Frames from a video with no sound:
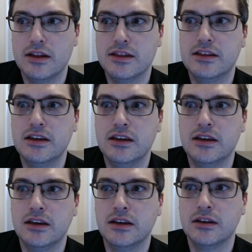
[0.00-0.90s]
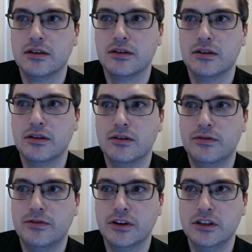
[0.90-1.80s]
the
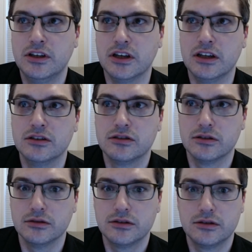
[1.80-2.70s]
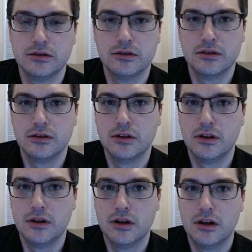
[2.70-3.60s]
funny insult
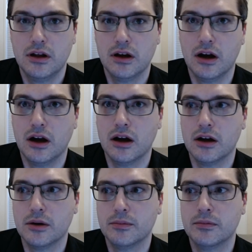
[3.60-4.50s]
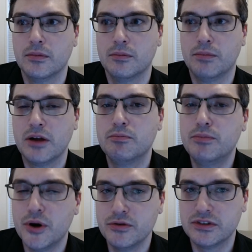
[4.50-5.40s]
by
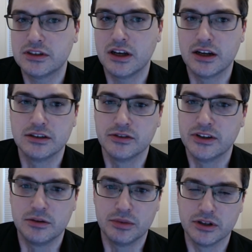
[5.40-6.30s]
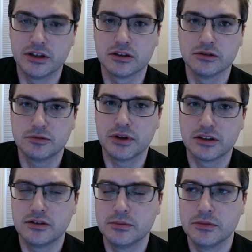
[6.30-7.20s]
both sides of any political
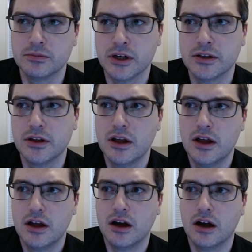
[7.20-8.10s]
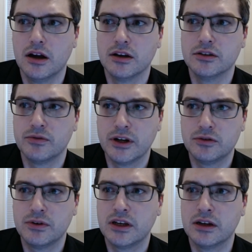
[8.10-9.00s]
spectrum, right? The right
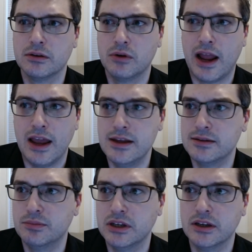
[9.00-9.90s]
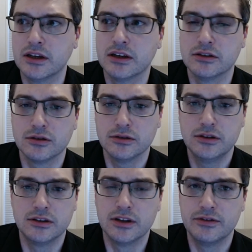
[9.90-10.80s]
wing hate being insulted
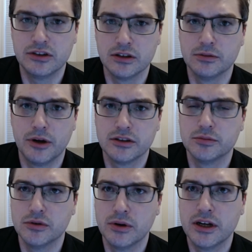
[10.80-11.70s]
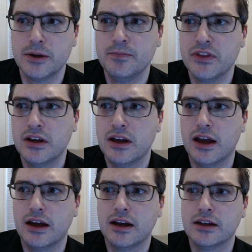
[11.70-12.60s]
in every single possible way,
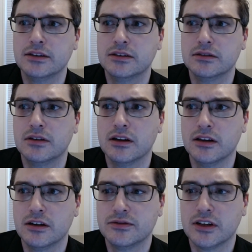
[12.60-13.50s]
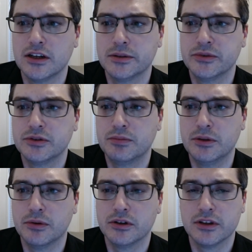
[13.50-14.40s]
and a lot of times people
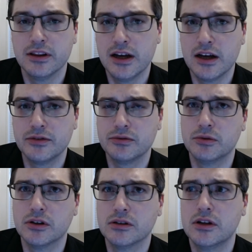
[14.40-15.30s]
on the left will